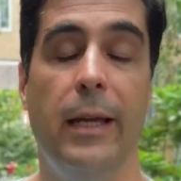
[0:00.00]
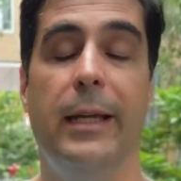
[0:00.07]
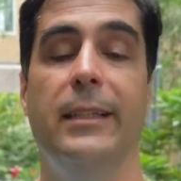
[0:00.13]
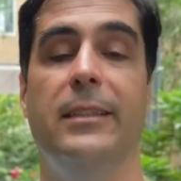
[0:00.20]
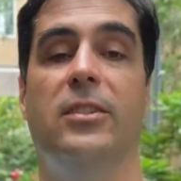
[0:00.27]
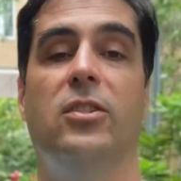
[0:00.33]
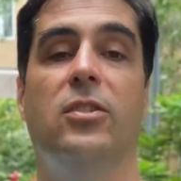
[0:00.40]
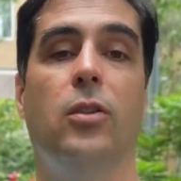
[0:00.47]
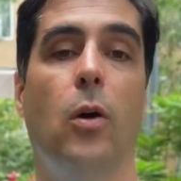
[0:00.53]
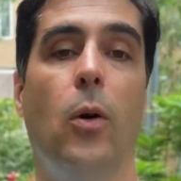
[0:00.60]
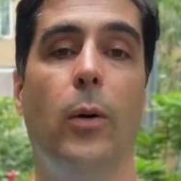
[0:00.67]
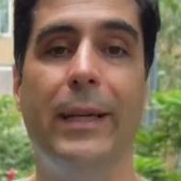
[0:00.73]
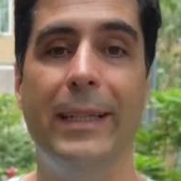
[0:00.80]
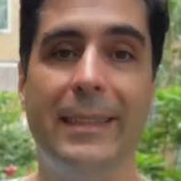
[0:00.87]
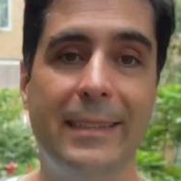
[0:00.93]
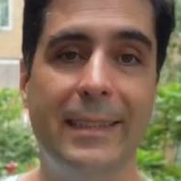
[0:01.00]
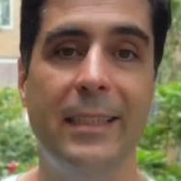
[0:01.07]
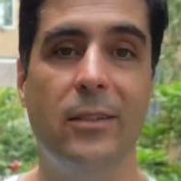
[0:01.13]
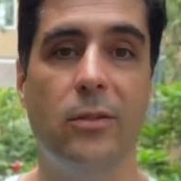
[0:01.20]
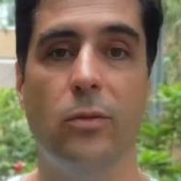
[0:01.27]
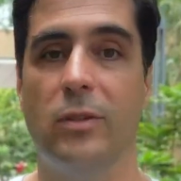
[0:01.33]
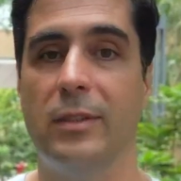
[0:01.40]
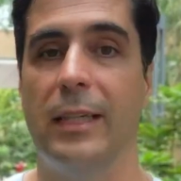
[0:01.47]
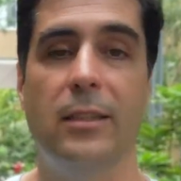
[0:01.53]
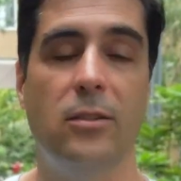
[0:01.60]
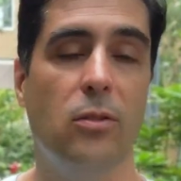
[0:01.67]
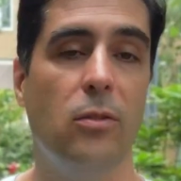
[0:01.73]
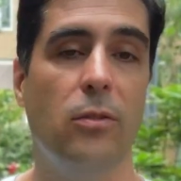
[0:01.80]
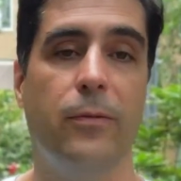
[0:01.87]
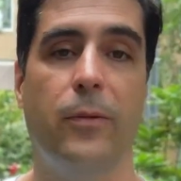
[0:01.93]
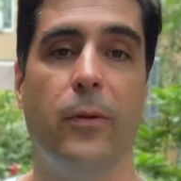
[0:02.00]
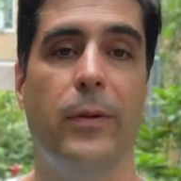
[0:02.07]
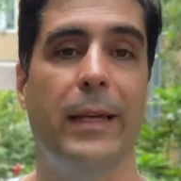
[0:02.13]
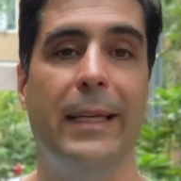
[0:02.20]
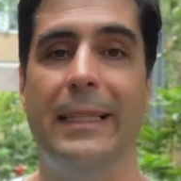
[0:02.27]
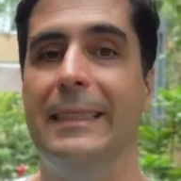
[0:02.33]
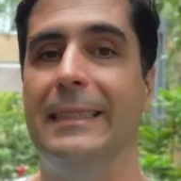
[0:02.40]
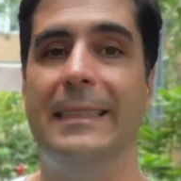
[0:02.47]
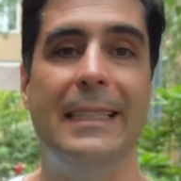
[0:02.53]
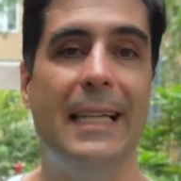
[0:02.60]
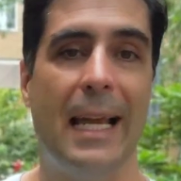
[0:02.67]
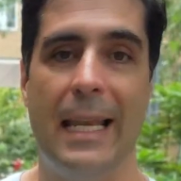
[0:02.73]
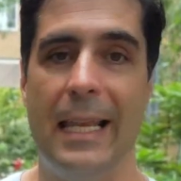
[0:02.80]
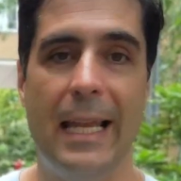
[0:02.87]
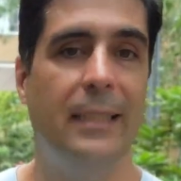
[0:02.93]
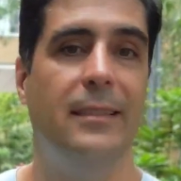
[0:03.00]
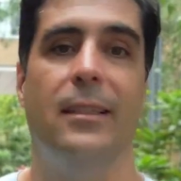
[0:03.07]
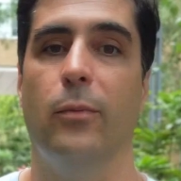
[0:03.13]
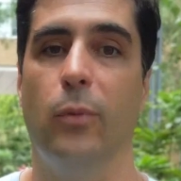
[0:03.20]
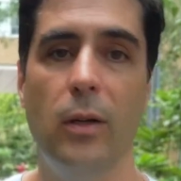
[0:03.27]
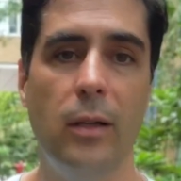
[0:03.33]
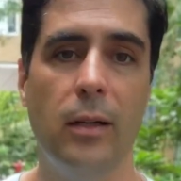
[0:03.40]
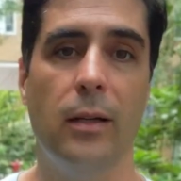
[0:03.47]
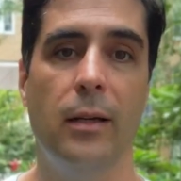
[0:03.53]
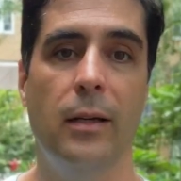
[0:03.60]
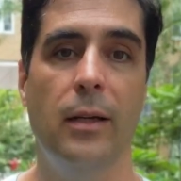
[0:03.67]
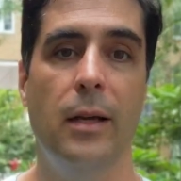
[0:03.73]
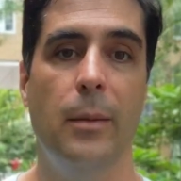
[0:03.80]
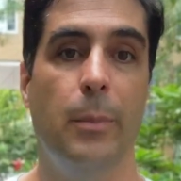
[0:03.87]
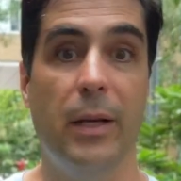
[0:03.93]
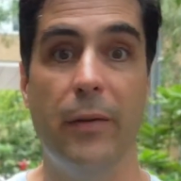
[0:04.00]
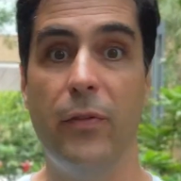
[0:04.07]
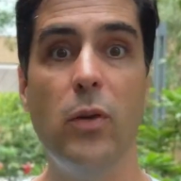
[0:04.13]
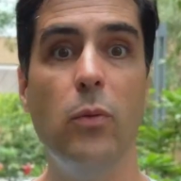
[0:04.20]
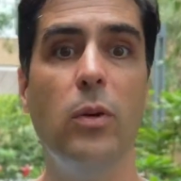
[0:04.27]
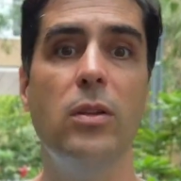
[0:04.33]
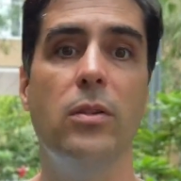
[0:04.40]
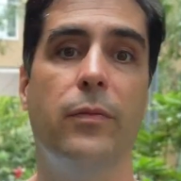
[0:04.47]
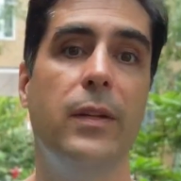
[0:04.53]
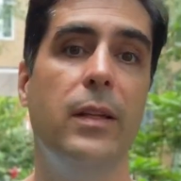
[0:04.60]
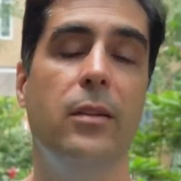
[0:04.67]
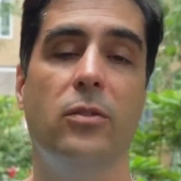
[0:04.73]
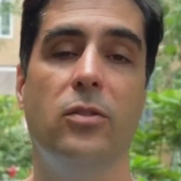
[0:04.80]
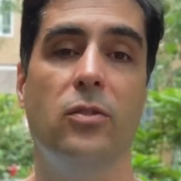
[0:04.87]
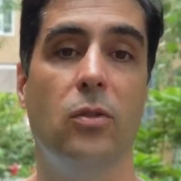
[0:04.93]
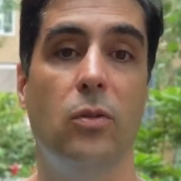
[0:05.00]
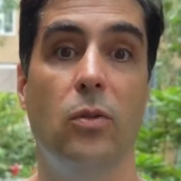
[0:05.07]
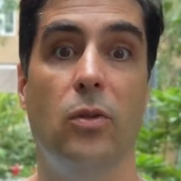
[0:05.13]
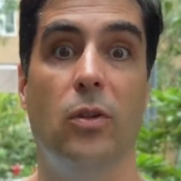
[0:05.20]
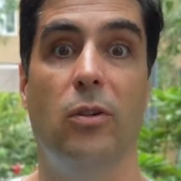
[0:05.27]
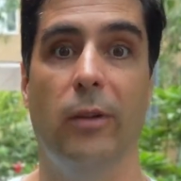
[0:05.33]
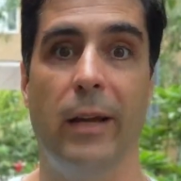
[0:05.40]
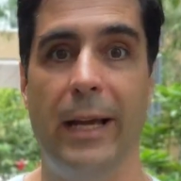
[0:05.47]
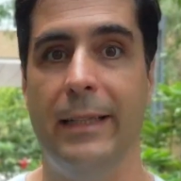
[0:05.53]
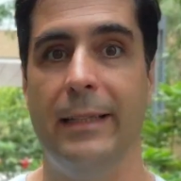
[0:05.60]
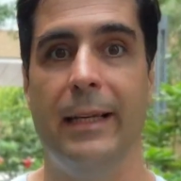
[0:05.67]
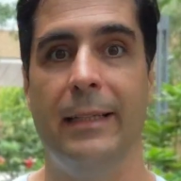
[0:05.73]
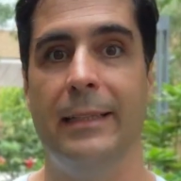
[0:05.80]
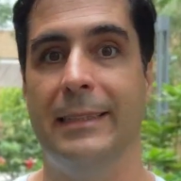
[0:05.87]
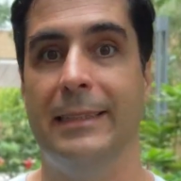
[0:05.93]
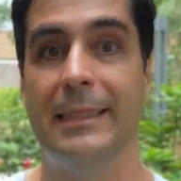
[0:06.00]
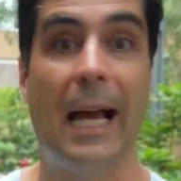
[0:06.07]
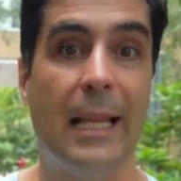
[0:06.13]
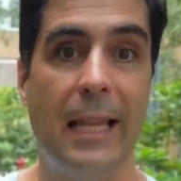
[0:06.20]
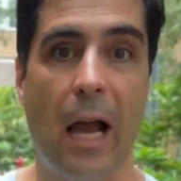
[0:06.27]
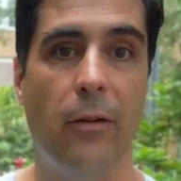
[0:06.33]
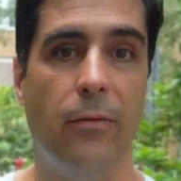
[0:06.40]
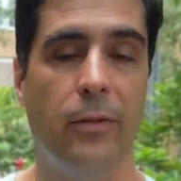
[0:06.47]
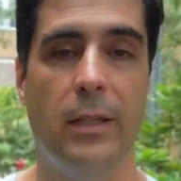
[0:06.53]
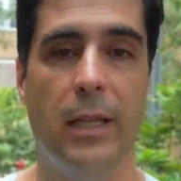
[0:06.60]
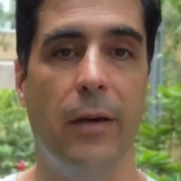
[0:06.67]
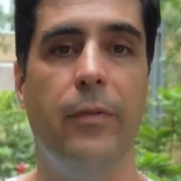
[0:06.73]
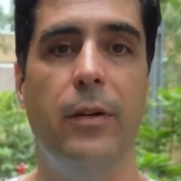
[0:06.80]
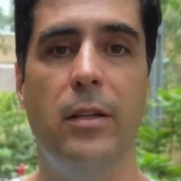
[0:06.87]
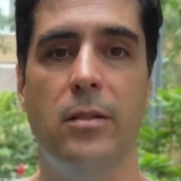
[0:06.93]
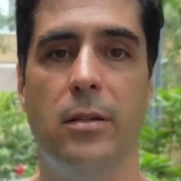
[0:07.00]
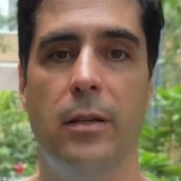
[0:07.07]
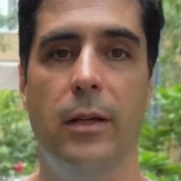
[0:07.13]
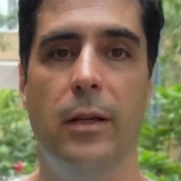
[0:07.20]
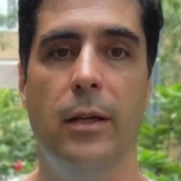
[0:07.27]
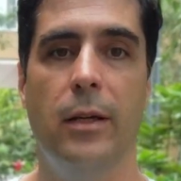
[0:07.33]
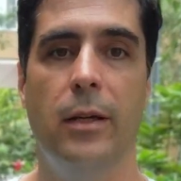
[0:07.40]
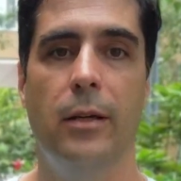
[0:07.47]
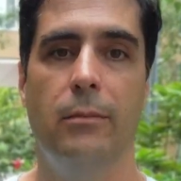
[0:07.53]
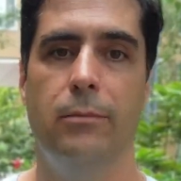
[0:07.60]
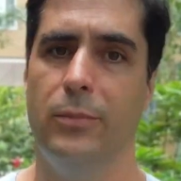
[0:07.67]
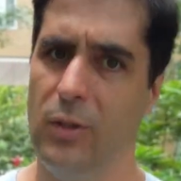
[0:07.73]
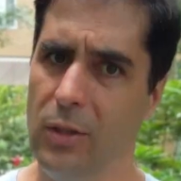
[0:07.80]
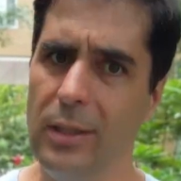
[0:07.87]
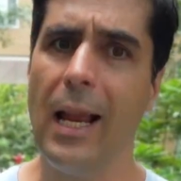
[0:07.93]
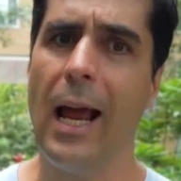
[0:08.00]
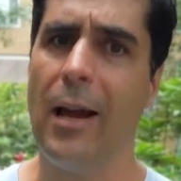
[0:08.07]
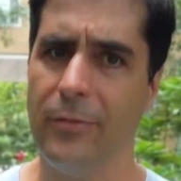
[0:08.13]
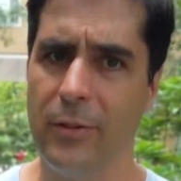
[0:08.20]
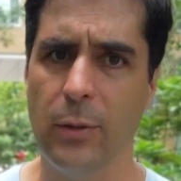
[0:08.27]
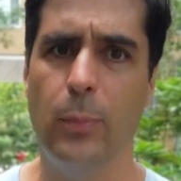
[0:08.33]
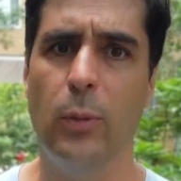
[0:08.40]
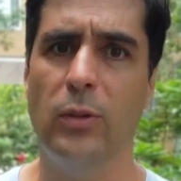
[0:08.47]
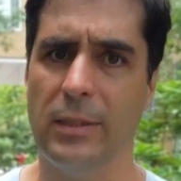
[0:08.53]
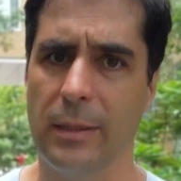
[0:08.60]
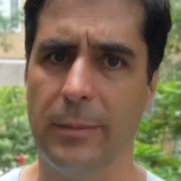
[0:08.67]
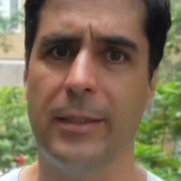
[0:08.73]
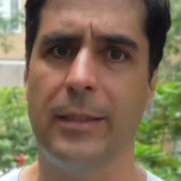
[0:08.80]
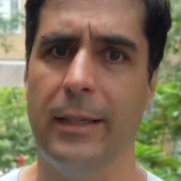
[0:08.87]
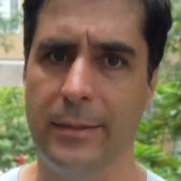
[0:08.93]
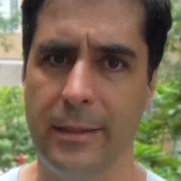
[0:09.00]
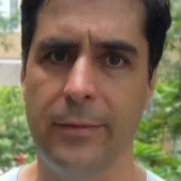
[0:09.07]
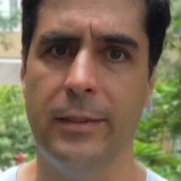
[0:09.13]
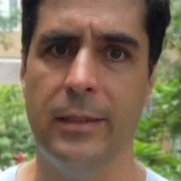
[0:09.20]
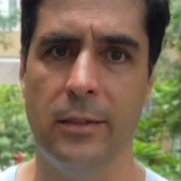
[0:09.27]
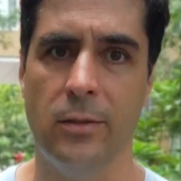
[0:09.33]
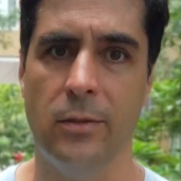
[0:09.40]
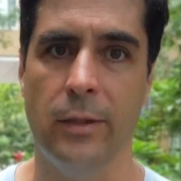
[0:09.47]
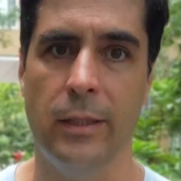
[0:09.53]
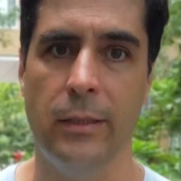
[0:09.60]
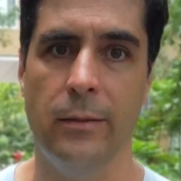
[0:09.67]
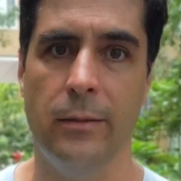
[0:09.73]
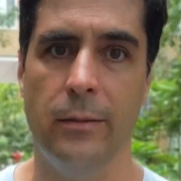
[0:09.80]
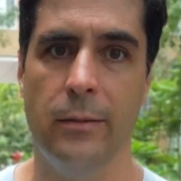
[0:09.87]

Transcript: It's so easy to settle for the easy and lazy work, but if you want your videos to look great and stand out from the average, you're gonna have to put some creativity into it.